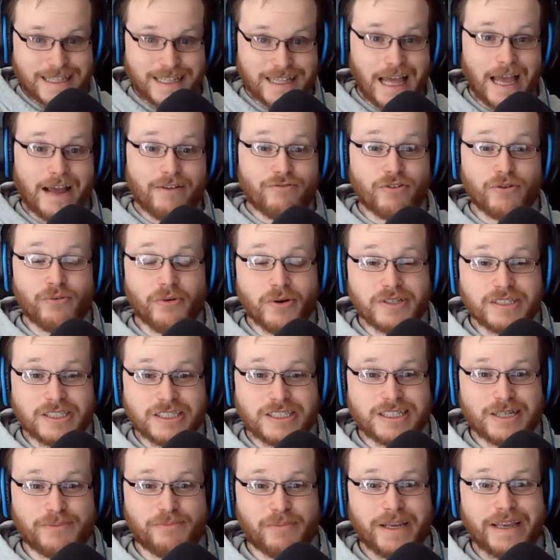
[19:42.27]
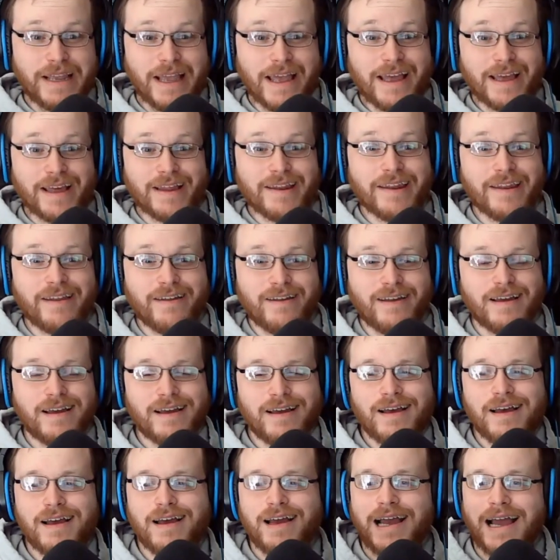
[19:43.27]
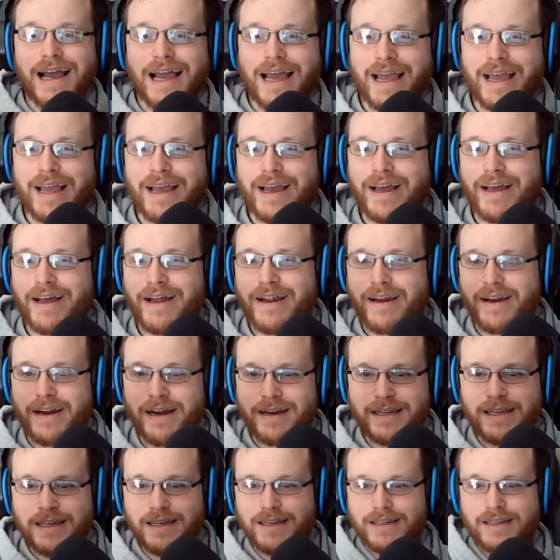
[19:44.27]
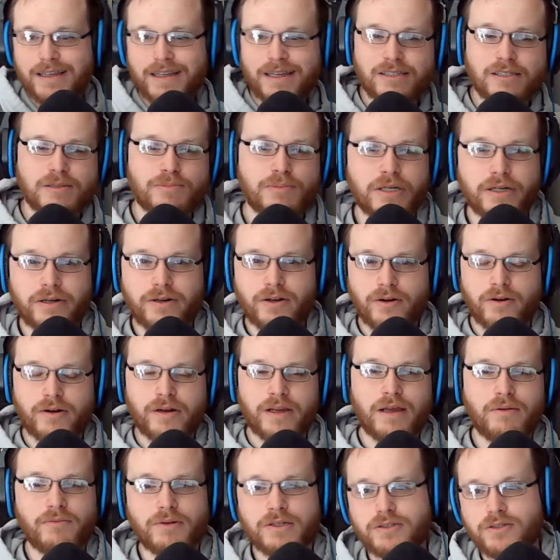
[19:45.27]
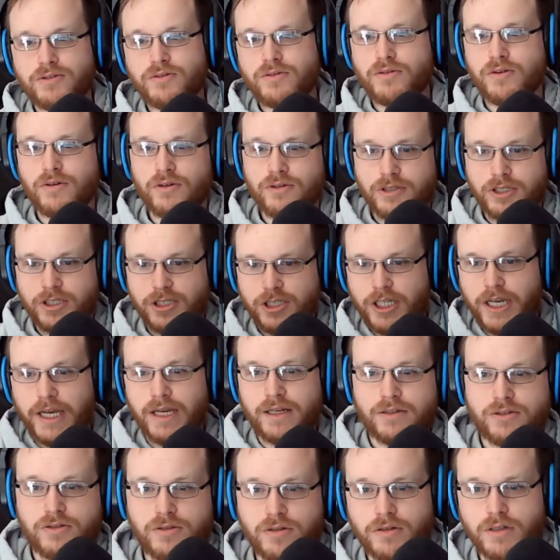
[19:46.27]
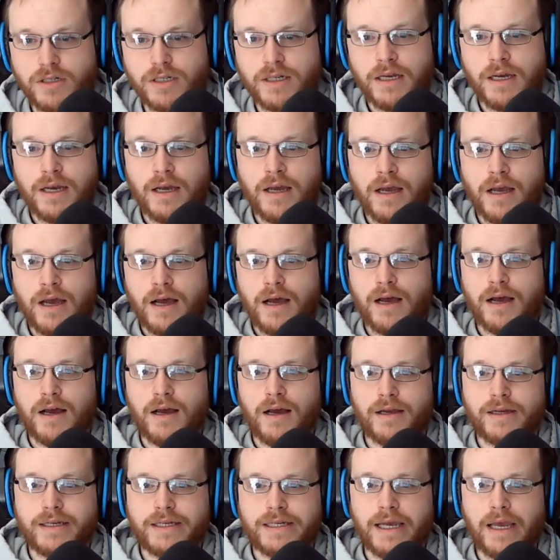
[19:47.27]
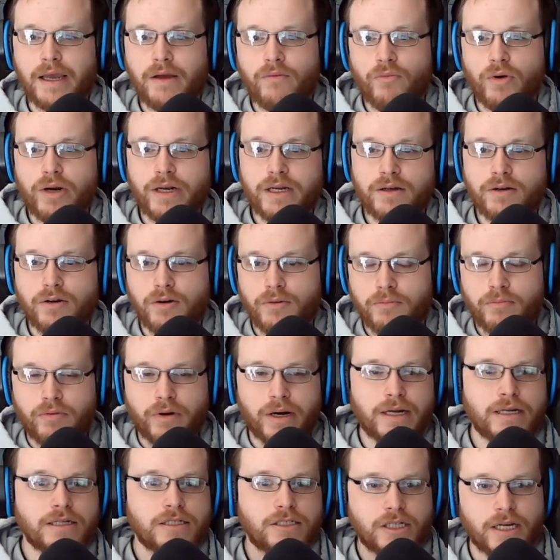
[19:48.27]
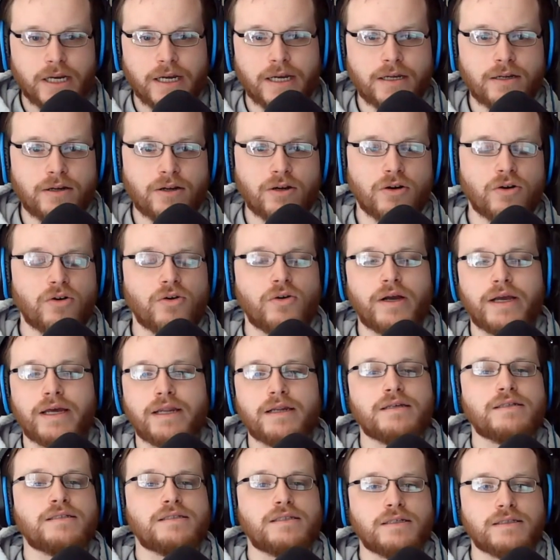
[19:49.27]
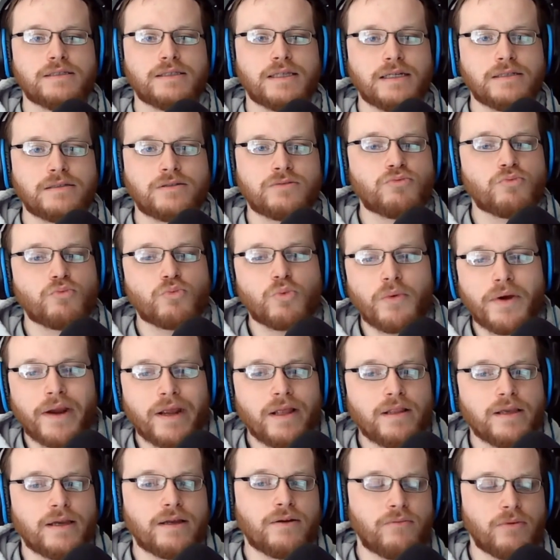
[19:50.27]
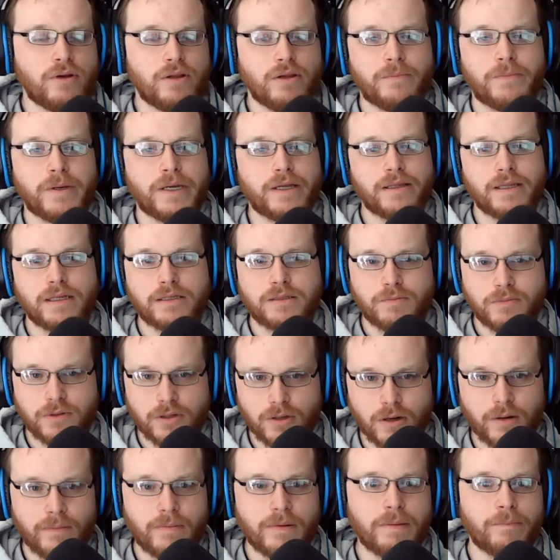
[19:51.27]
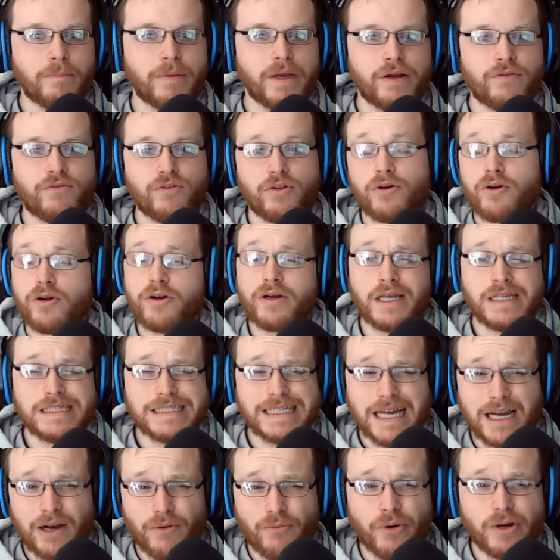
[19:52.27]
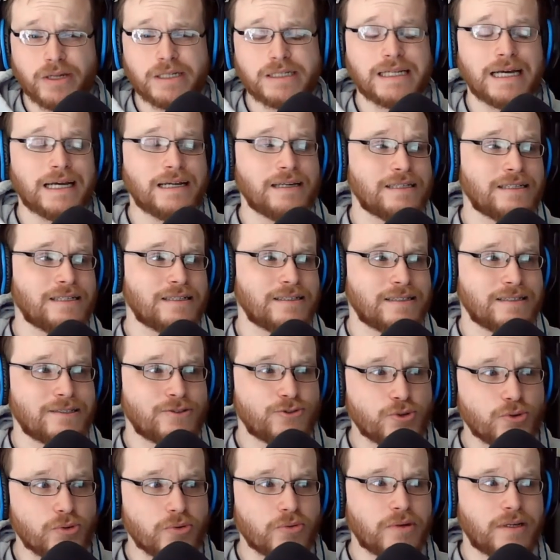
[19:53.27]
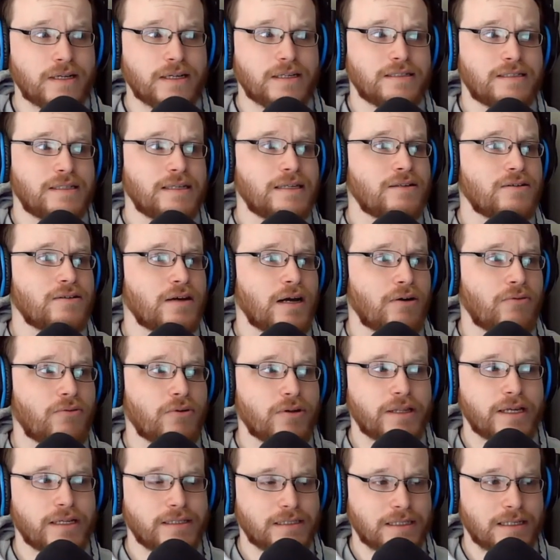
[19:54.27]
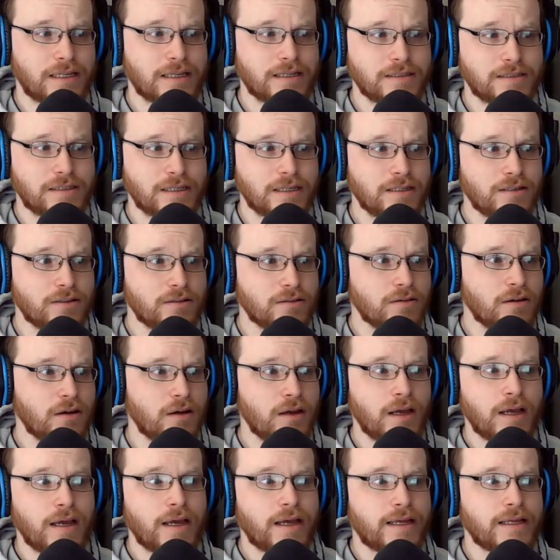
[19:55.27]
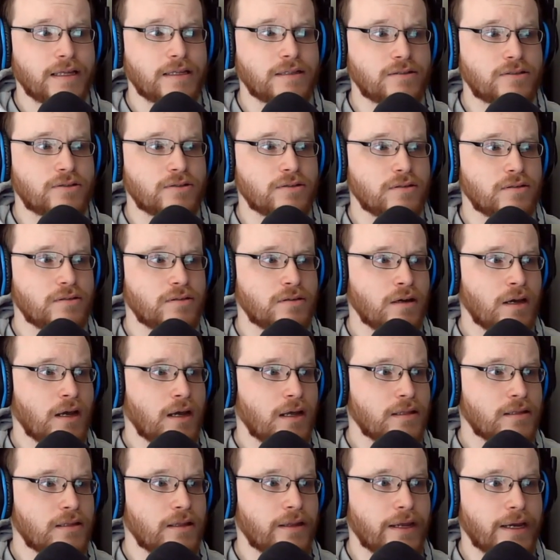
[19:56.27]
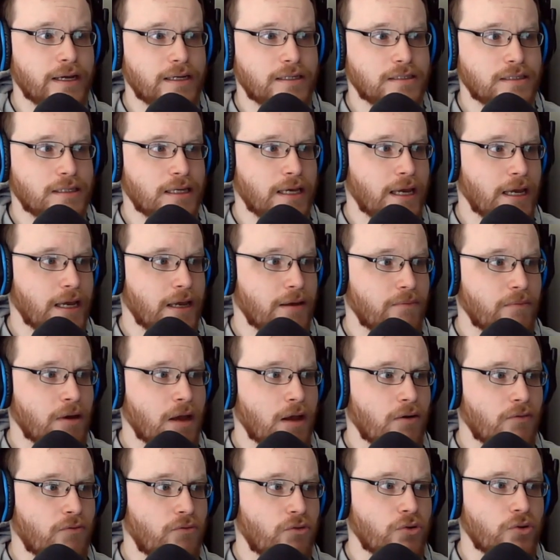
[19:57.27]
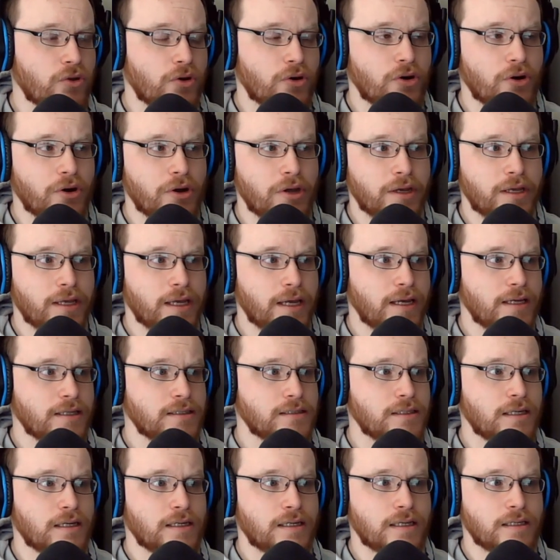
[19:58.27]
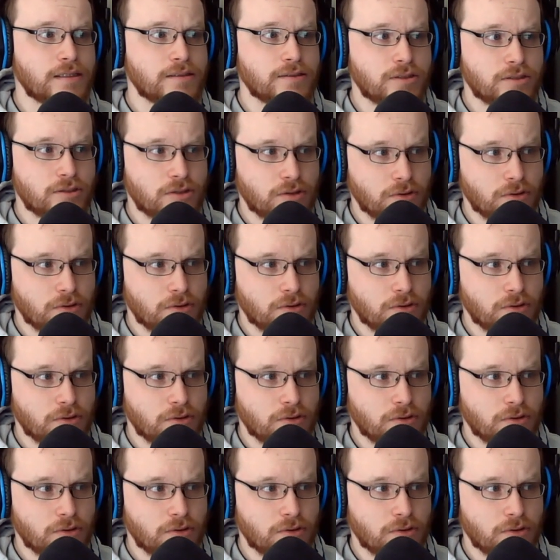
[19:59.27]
everyone's chipping in. And again, Jesperi Kotkaniemi, 2 goals. Jack Drury, game-winning goal, Brady Shea, goal and assist. That's really, really big, and that's going to be big for the Hurricanes. I want that to continue. I want that to continue into the next game for the Hurricanes against